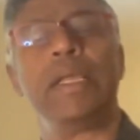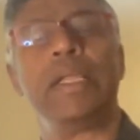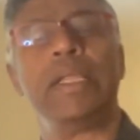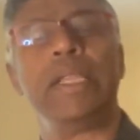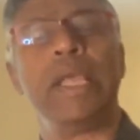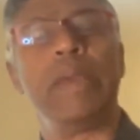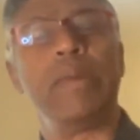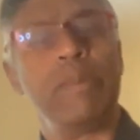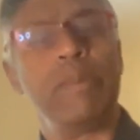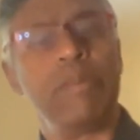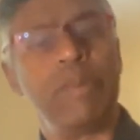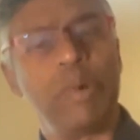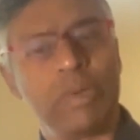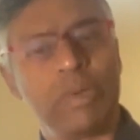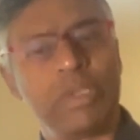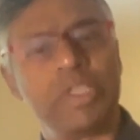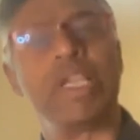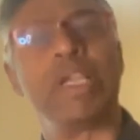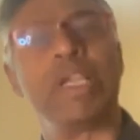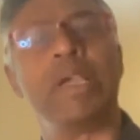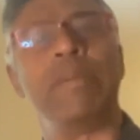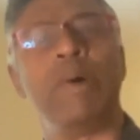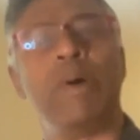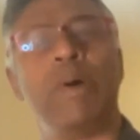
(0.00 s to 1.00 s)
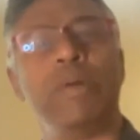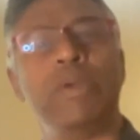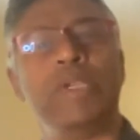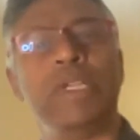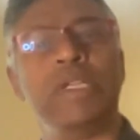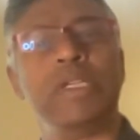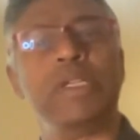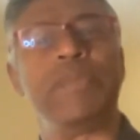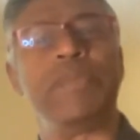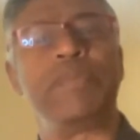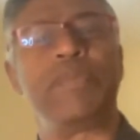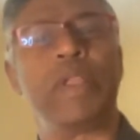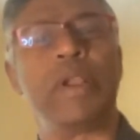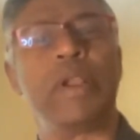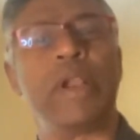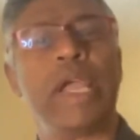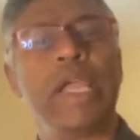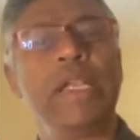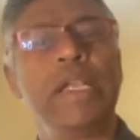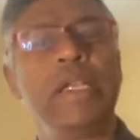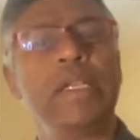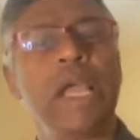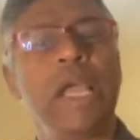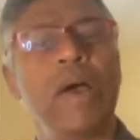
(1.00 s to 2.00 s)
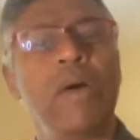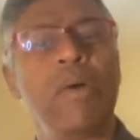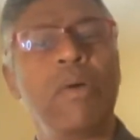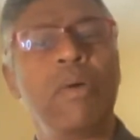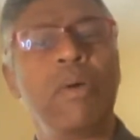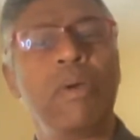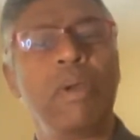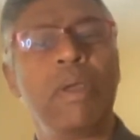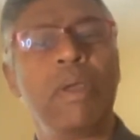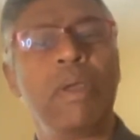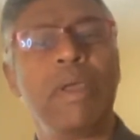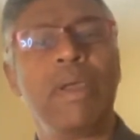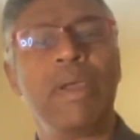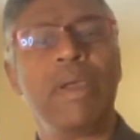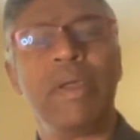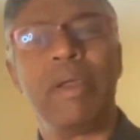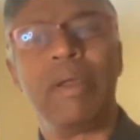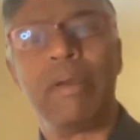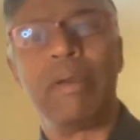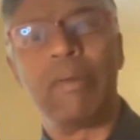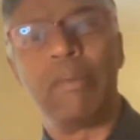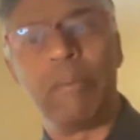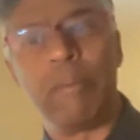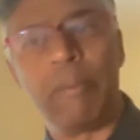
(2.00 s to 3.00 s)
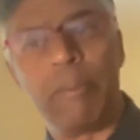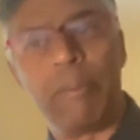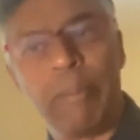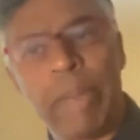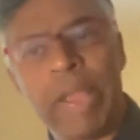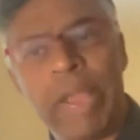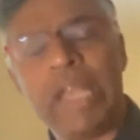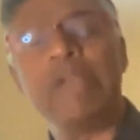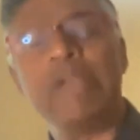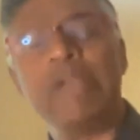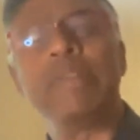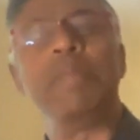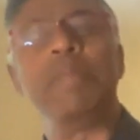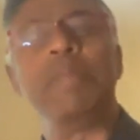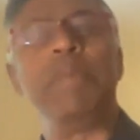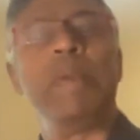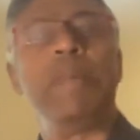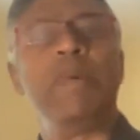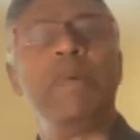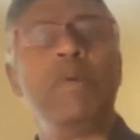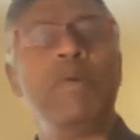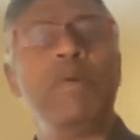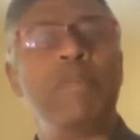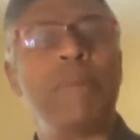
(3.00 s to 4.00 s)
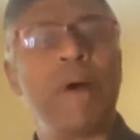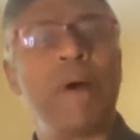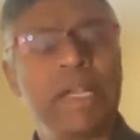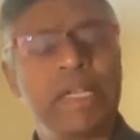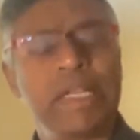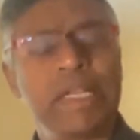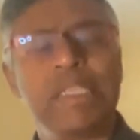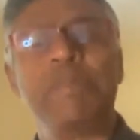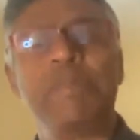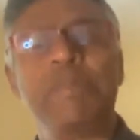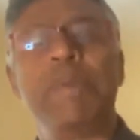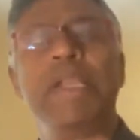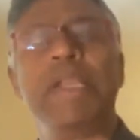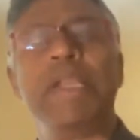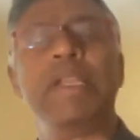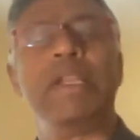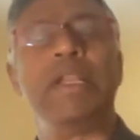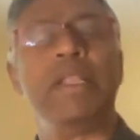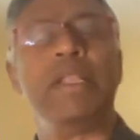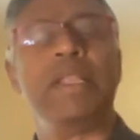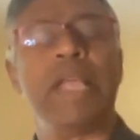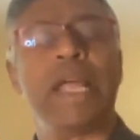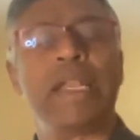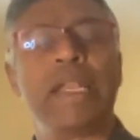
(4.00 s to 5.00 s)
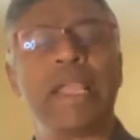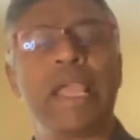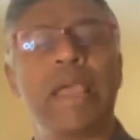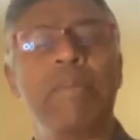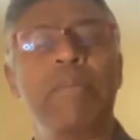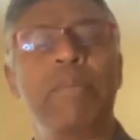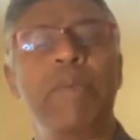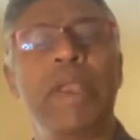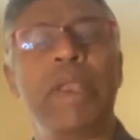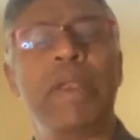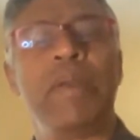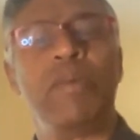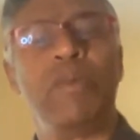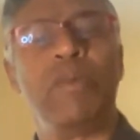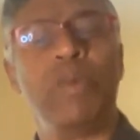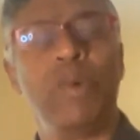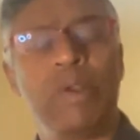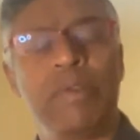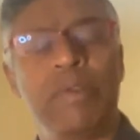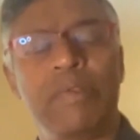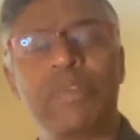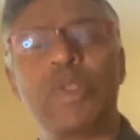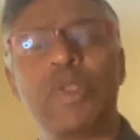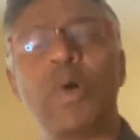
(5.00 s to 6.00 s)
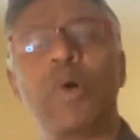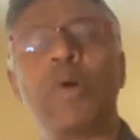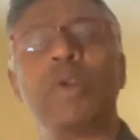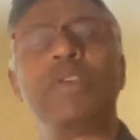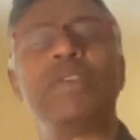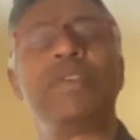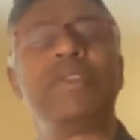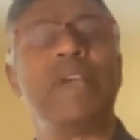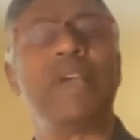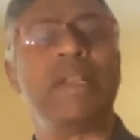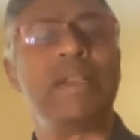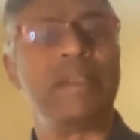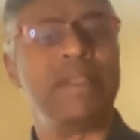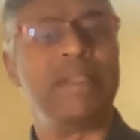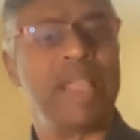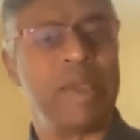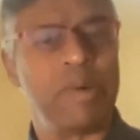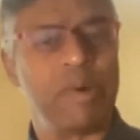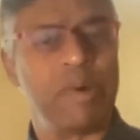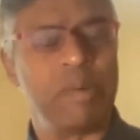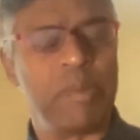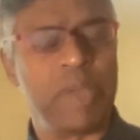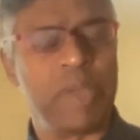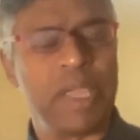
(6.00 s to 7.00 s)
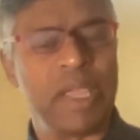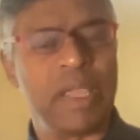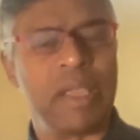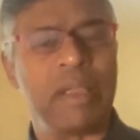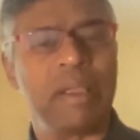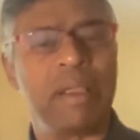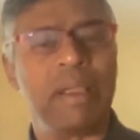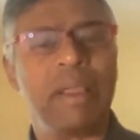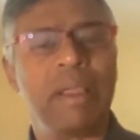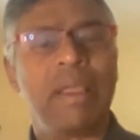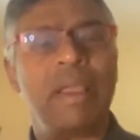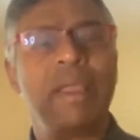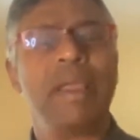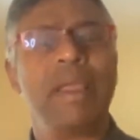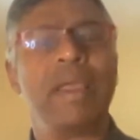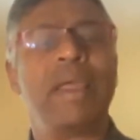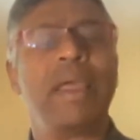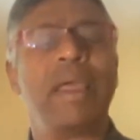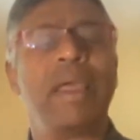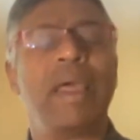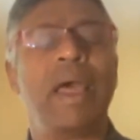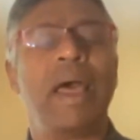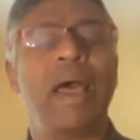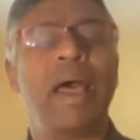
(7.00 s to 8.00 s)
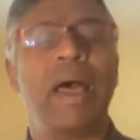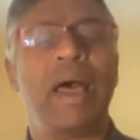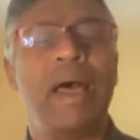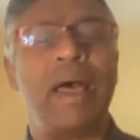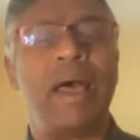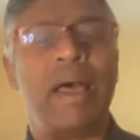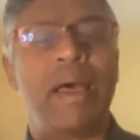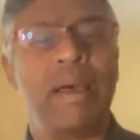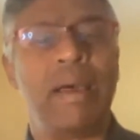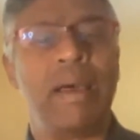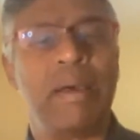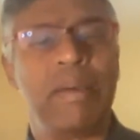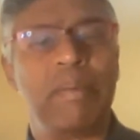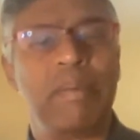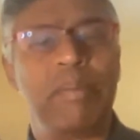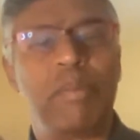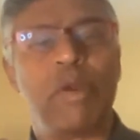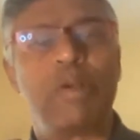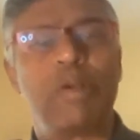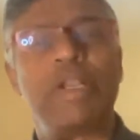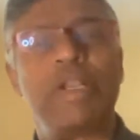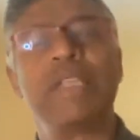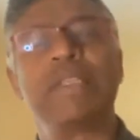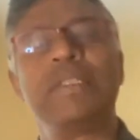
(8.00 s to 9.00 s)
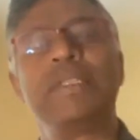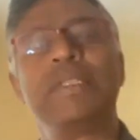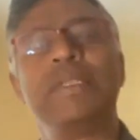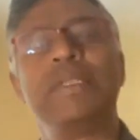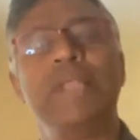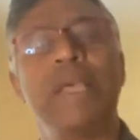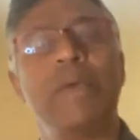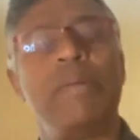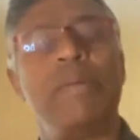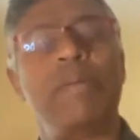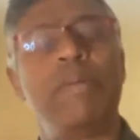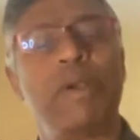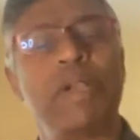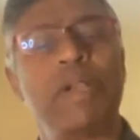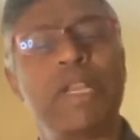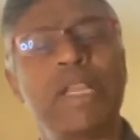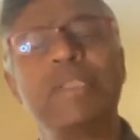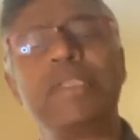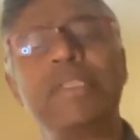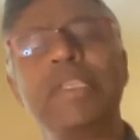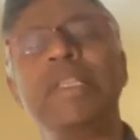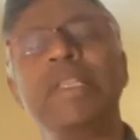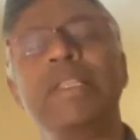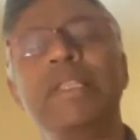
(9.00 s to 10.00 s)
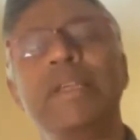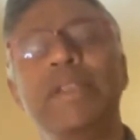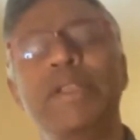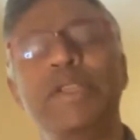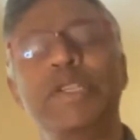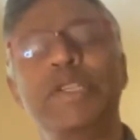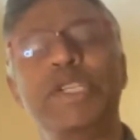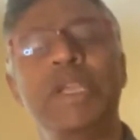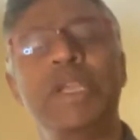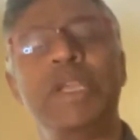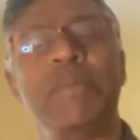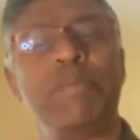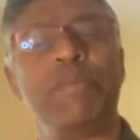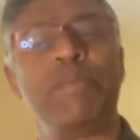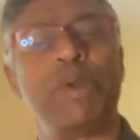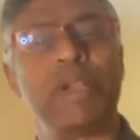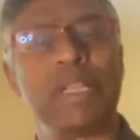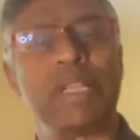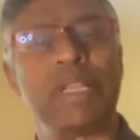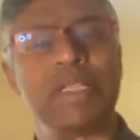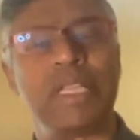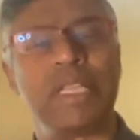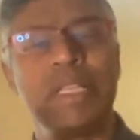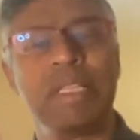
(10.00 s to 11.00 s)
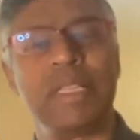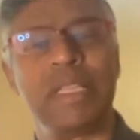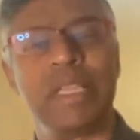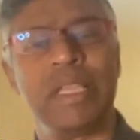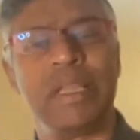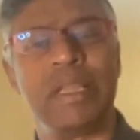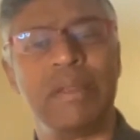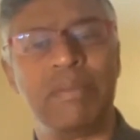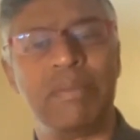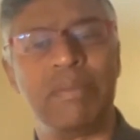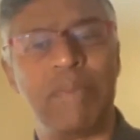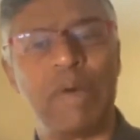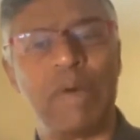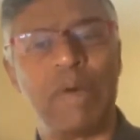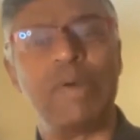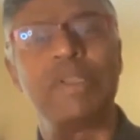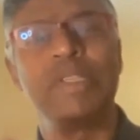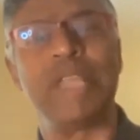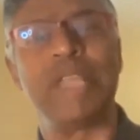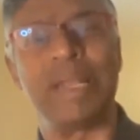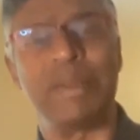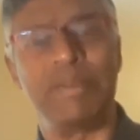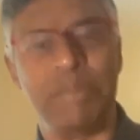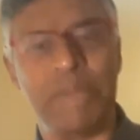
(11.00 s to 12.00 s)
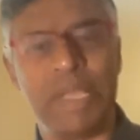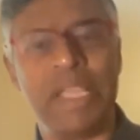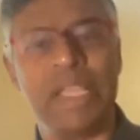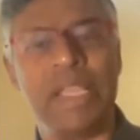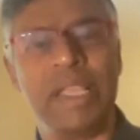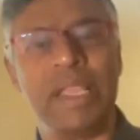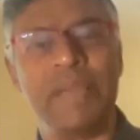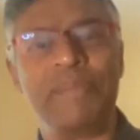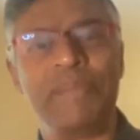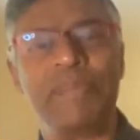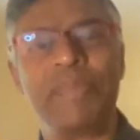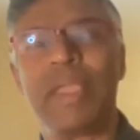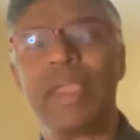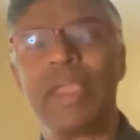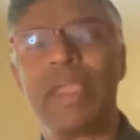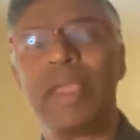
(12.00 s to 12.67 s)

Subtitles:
They were boasting about it, right? Now, many of the people who participated in that campaign would have thought that they were being they were protesting the regime, protesting the powers that be,